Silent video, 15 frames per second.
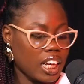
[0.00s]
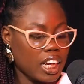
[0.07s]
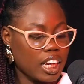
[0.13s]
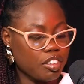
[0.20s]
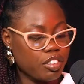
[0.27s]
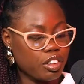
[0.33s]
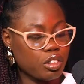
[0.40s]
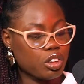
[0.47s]

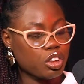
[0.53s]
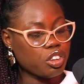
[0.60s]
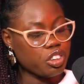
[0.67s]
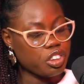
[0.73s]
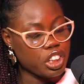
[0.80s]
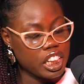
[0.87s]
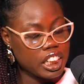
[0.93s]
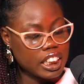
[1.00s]
if you could
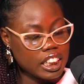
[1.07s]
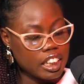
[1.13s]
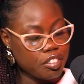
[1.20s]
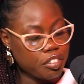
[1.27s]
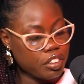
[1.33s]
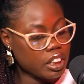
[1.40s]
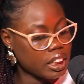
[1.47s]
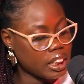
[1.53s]
create a
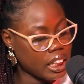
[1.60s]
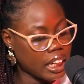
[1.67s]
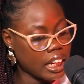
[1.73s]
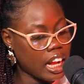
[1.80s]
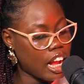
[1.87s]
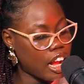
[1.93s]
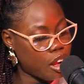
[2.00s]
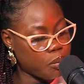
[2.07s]
fintech
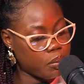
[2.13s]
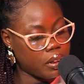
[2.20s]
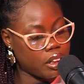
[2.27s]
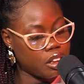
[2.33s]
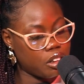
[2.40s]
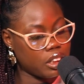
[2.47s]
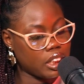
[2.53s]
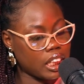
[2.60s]
app
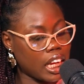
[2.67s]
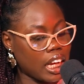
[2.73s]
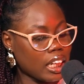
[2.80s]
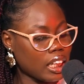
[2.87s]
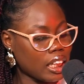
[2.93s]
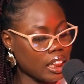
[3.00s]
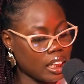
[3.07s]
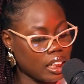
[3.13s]
that does
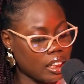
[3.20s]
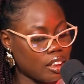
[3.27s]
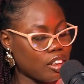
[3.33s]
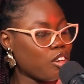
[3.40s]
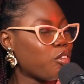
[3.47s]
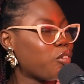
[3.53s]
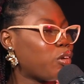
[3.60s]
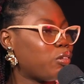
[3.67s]
anything,
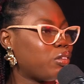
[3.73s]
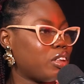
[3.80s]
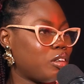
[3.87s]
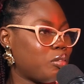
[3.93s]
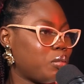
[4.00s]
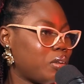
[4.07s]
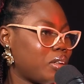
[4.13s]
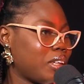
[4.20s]
what would
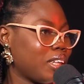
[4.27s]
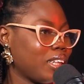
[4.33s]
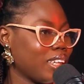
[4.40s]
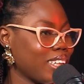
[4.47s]
it be?